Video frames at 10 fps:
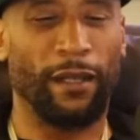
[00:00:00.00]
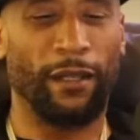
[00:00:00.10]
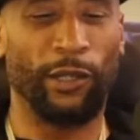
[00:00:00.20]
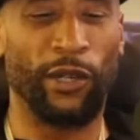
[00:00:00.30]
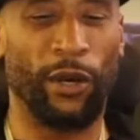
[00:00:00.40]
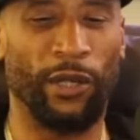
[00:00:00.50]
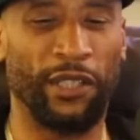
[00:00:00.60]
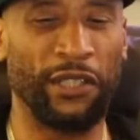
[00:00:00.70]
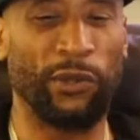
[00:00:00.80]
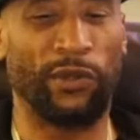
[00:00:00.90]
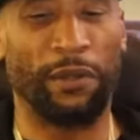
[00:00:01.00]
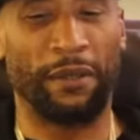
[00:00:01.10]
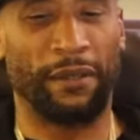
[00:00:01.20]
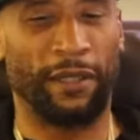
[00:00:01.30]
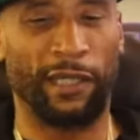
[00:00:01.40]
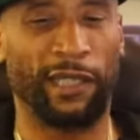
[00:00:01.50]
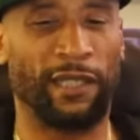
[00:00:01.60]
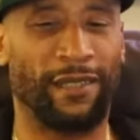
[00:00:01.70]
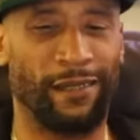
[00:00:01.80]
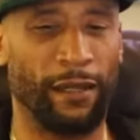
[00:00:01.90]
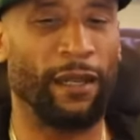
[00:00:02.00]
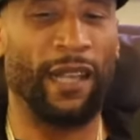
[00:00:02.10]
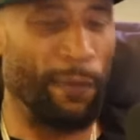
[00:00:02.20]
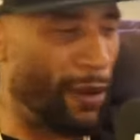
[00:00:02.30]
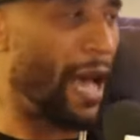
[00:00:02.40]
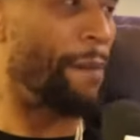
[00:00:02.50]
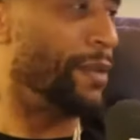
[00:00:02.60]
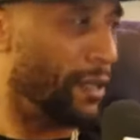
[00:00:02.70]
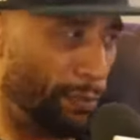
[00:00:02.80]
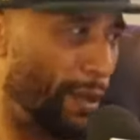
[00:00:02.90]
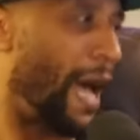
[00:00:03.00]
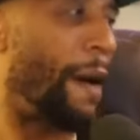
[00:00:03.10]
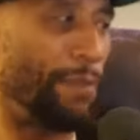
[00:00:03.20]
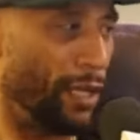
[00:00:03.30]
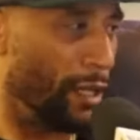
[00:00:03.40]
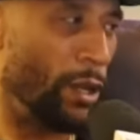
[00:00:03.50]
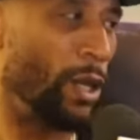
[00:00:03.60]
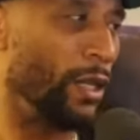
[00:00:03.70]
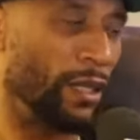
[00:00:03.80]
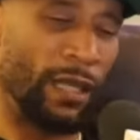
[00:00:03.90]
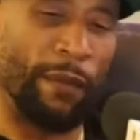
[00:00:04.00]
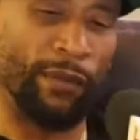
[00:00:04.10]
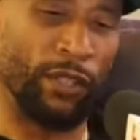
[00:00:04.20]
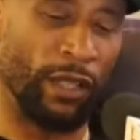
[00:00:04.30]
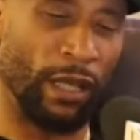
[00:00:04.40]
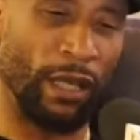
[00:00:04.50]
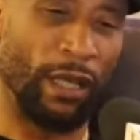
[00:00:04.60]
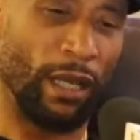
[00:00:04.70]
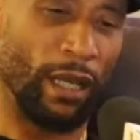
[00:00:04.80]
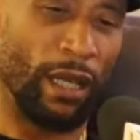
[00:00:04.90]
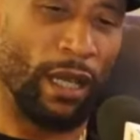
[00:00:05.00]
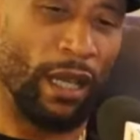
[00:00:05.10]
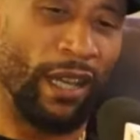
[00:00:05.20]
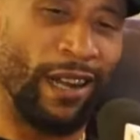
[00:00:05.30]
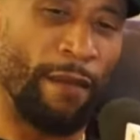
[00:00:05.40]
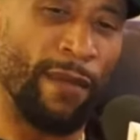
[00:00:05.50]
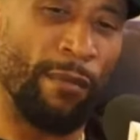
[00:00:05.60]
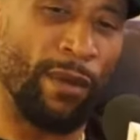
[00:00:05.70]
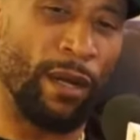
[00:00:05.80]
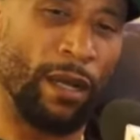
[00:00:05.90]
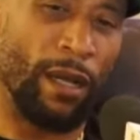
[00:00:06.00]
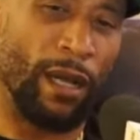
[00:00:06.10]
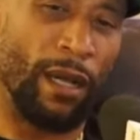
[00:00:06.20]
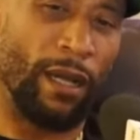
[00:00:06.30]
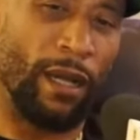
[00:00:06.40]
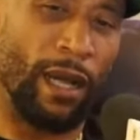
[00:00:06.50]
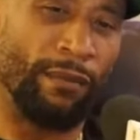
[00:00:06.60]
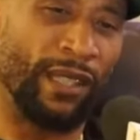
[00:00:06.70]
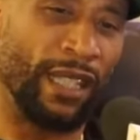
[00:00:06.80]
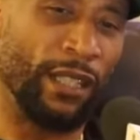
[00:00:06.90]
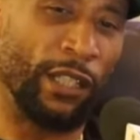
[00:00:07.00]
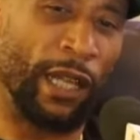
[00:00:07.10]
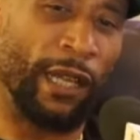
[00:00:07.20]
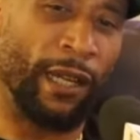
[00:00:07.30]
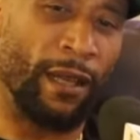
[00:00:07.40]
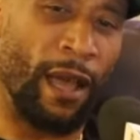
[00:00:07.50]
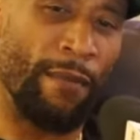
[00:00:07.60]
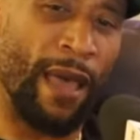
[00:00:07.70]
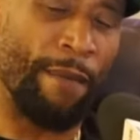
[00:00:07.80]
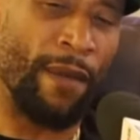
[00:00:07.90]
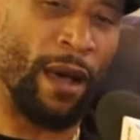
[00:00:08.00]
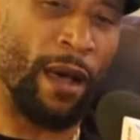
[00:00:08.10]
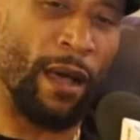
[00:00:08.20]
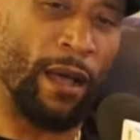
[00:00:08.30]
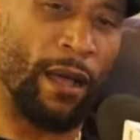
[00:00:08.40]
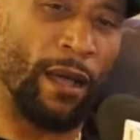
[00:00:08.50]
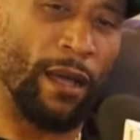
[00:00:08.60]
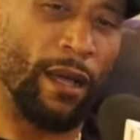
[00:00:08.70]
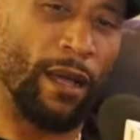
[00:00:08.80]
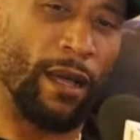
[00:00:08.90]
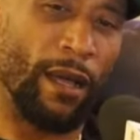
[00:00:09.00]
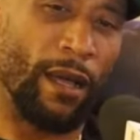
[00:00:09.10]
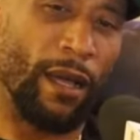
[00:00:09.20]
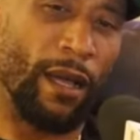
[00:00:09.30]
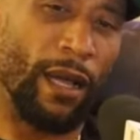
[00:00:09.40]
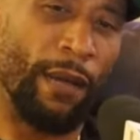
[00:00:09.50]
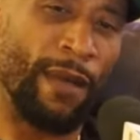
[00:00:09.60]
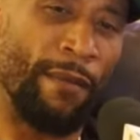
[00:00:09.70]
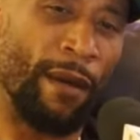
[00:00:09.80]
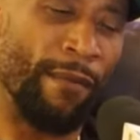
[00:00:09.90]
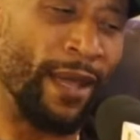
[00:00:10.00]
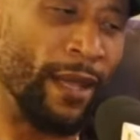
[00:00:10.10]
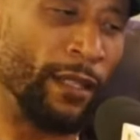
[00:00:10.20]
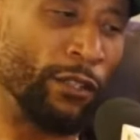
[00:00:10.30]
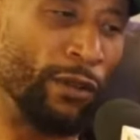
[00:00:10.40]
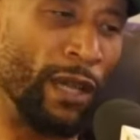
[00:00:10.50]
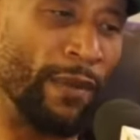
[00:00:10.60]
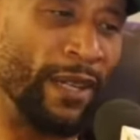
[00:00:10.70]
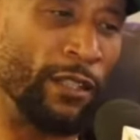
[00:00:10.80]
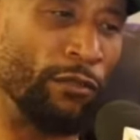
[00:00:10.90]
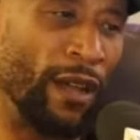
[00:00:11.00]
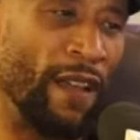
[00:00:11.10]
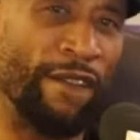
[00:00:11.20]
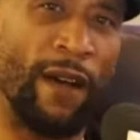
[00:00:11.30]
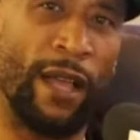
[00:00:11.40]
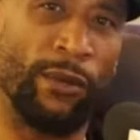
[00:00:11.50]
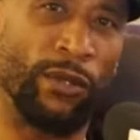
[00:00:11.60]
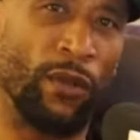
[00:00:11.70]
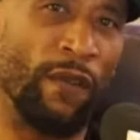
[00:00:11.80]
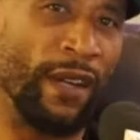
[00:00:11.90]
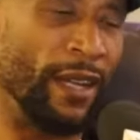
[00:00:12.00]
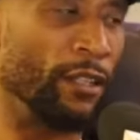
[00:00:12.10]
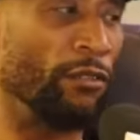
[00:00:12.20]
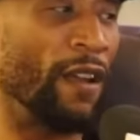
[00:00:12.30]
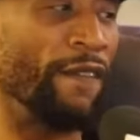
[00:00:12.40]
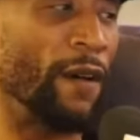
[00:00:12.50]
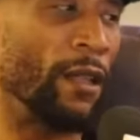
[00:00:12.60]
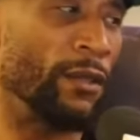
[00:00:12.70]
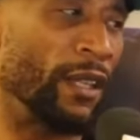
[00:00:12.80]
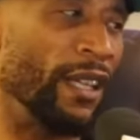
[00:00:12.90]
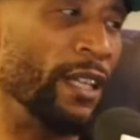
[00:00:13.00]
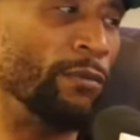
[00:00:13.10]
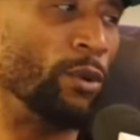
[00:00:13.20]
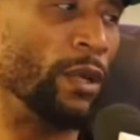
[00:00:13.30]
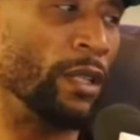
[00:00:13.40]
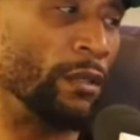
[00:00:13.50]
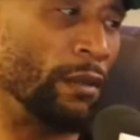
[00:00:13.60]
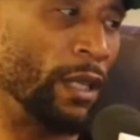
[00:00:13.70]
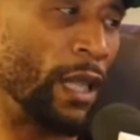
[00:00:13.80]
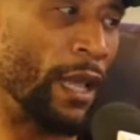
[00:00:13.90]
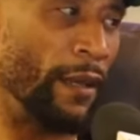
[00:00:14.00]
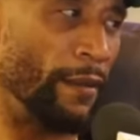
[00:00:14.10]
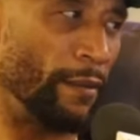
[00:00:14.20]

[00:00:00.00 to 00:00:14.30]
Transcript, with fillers: You know, this is this is hip hop is popping and all this type of shit. And I remember I'm DJing. I'm at my I'm at my man's crib, and his grandfather was over there. And his grandfather was a Hebrew Israelite.